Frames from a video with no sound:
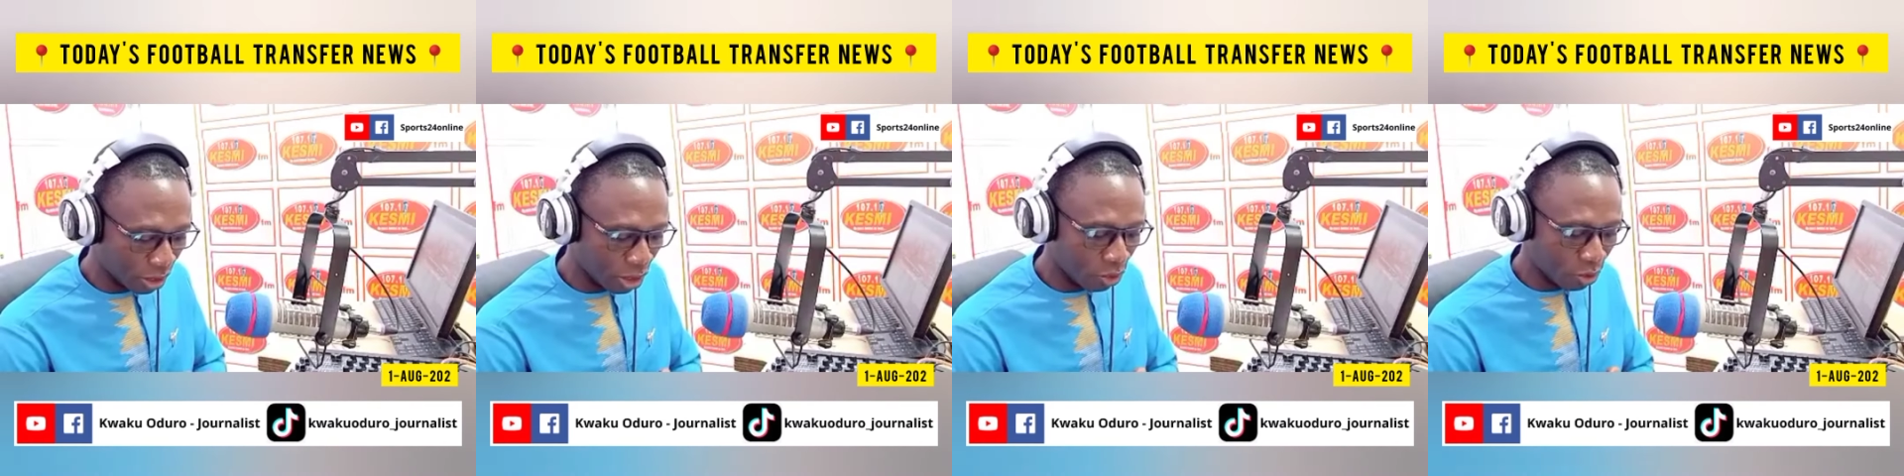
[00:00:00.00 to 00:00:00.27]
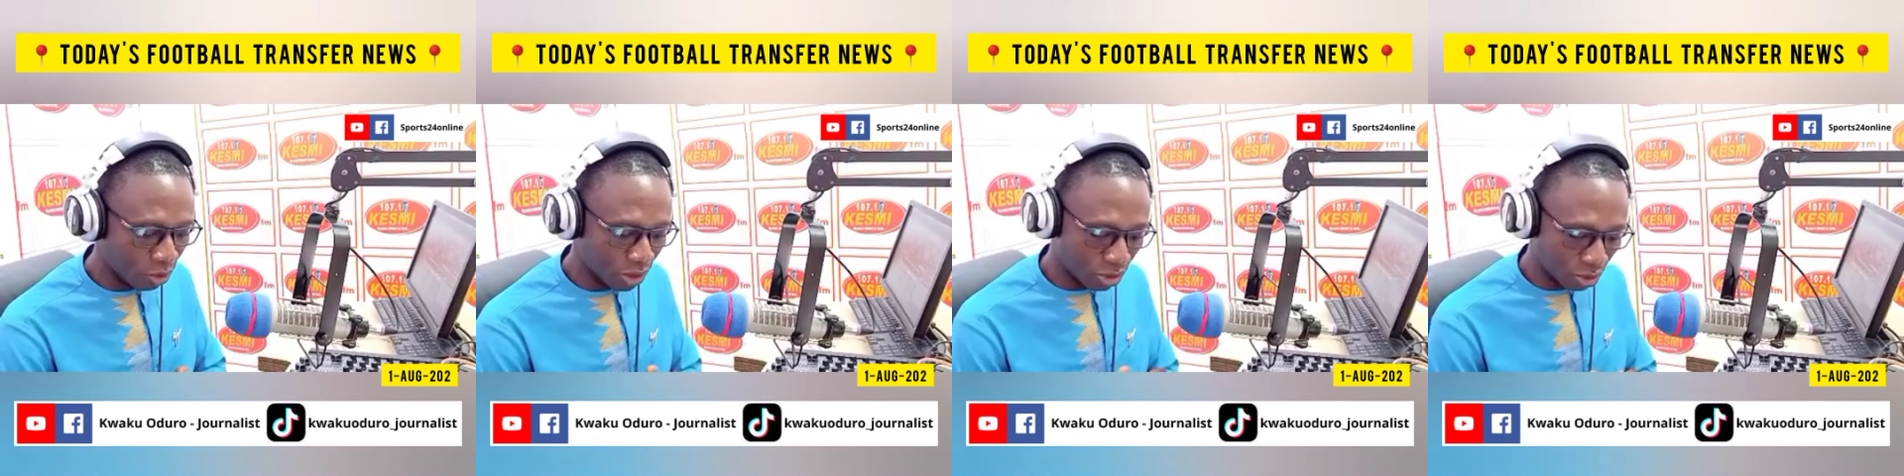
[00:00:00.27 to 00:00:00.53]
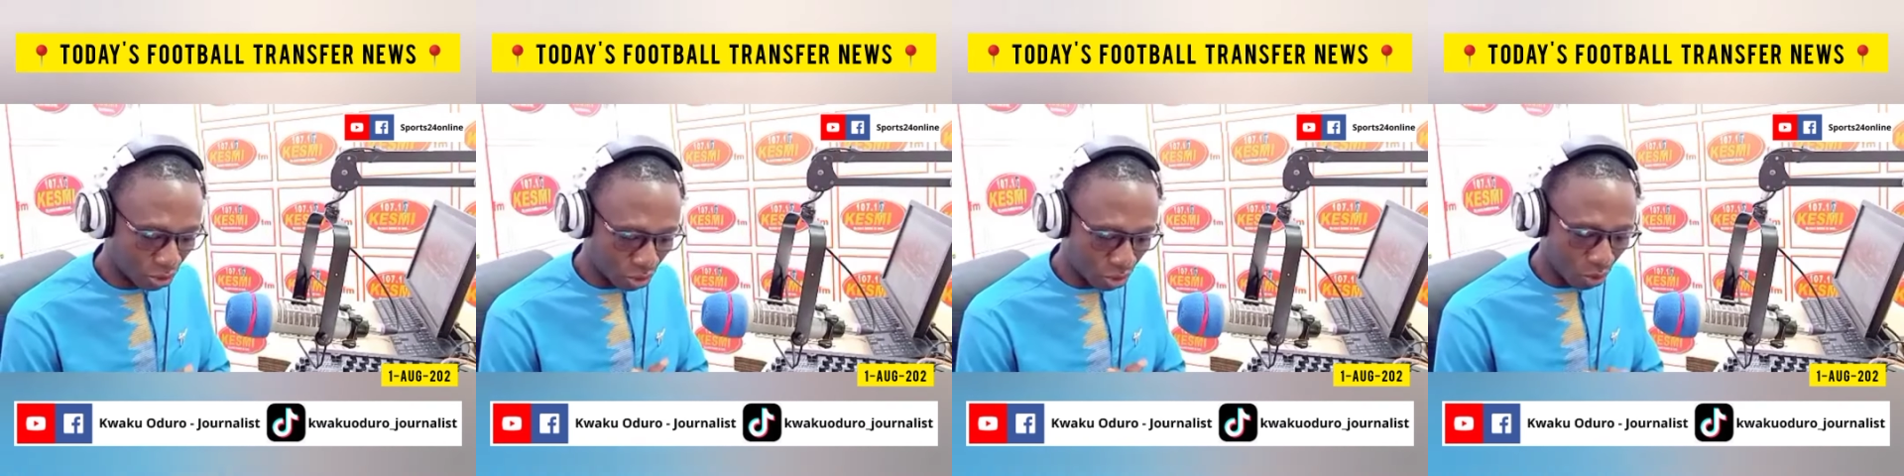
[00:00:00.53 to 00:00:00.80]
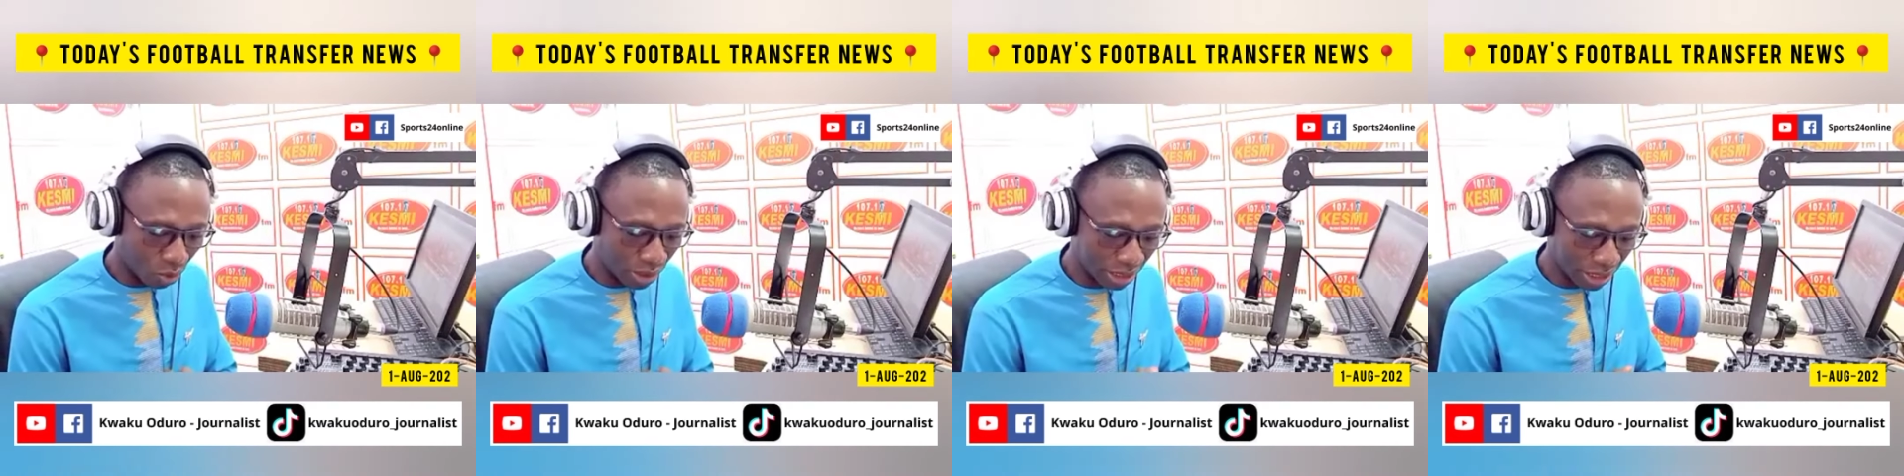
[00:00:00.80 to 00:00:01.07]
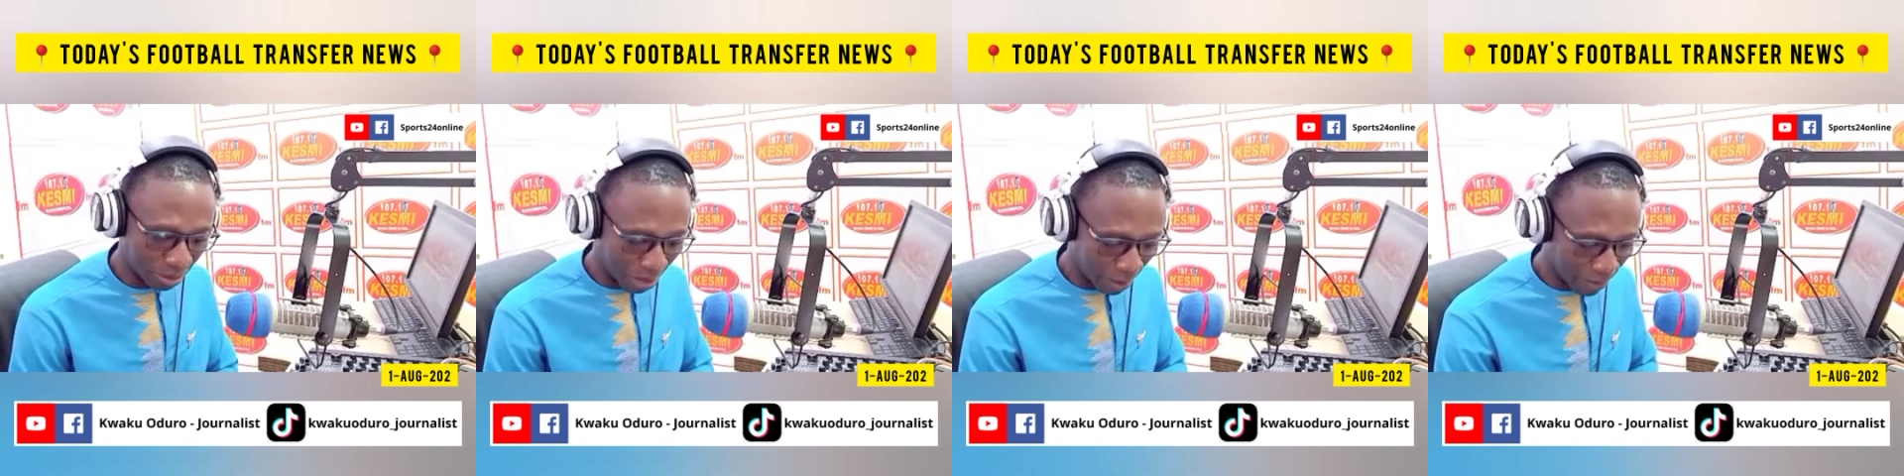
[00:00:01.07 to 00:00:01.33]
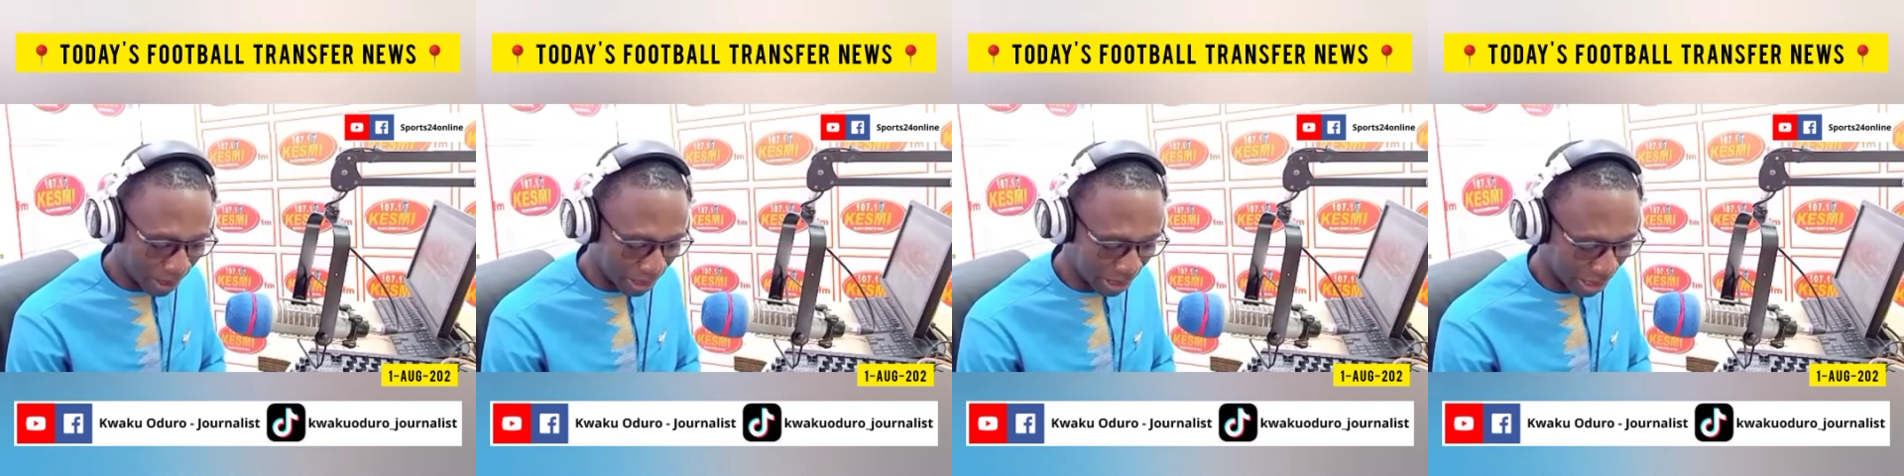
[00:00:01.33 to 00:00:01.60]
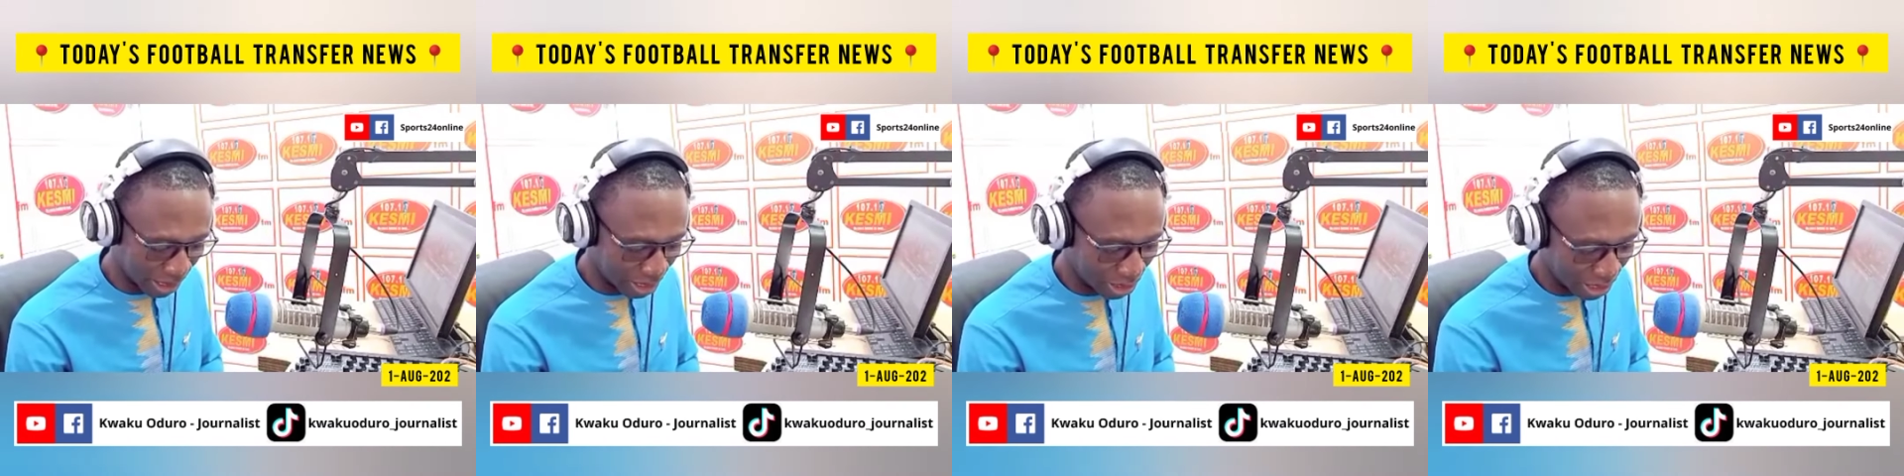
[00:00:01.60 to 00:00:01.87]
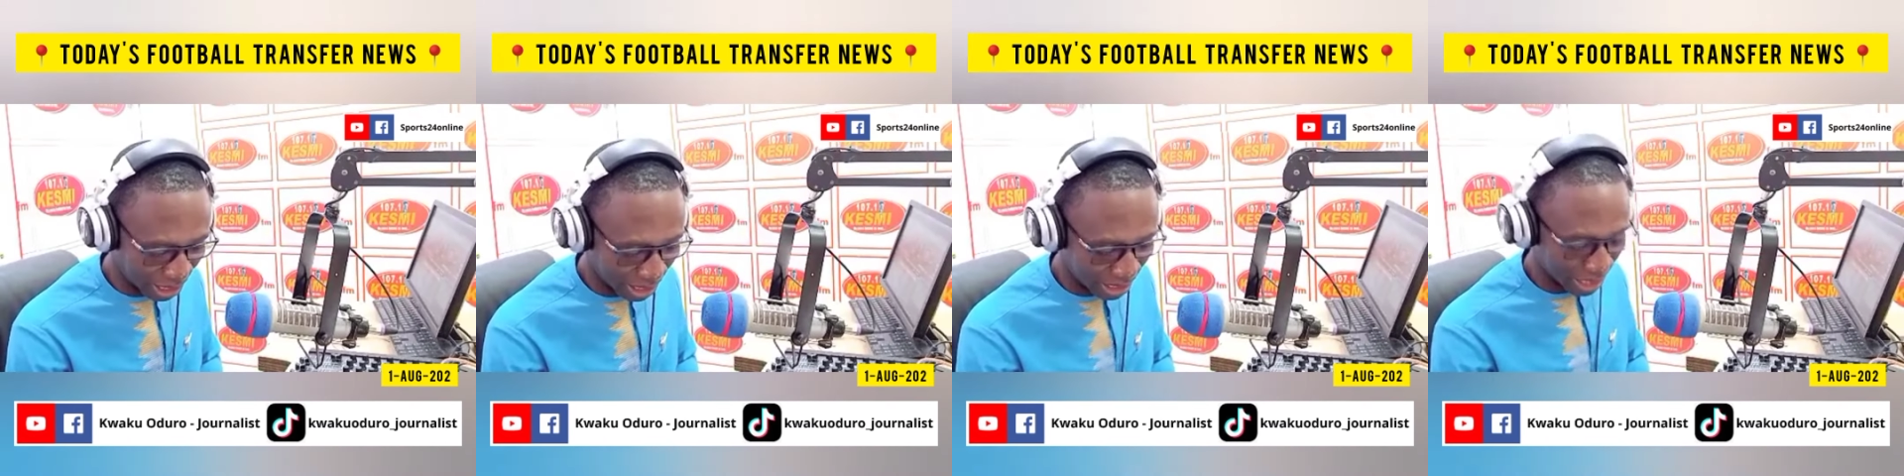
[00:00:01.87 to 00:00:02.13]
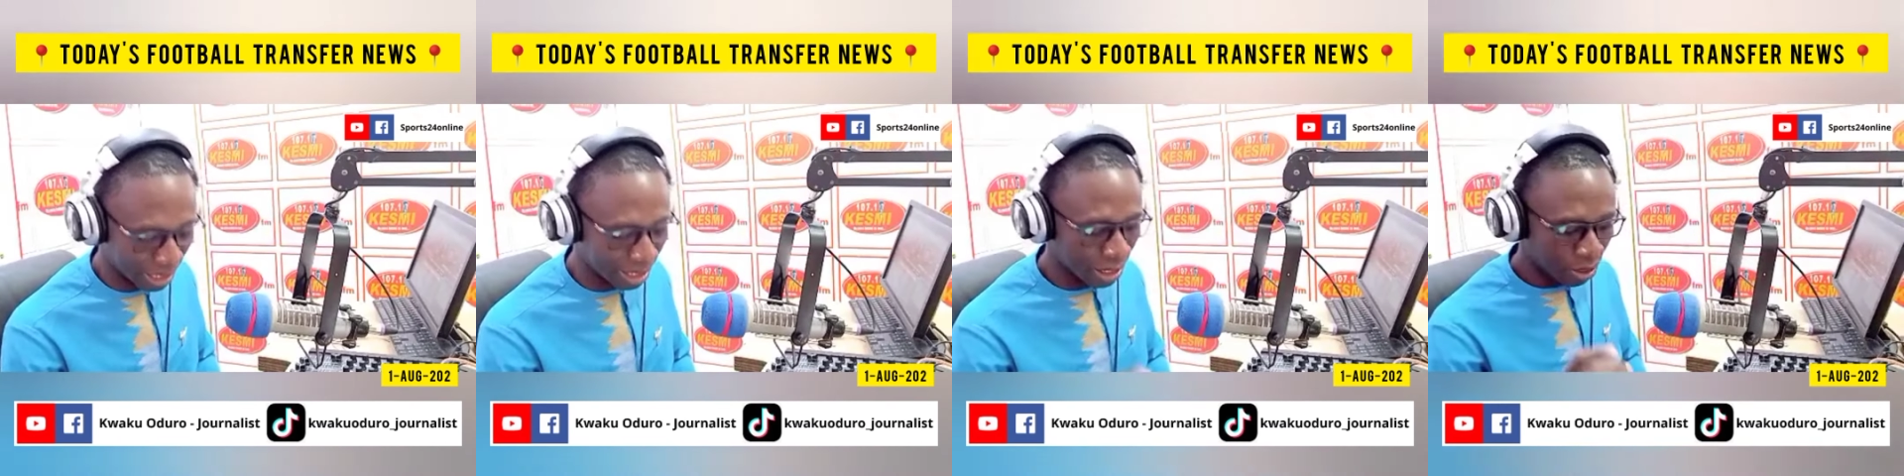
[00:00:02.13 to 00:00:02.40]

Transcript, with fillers: who is also wanted by Manchester United,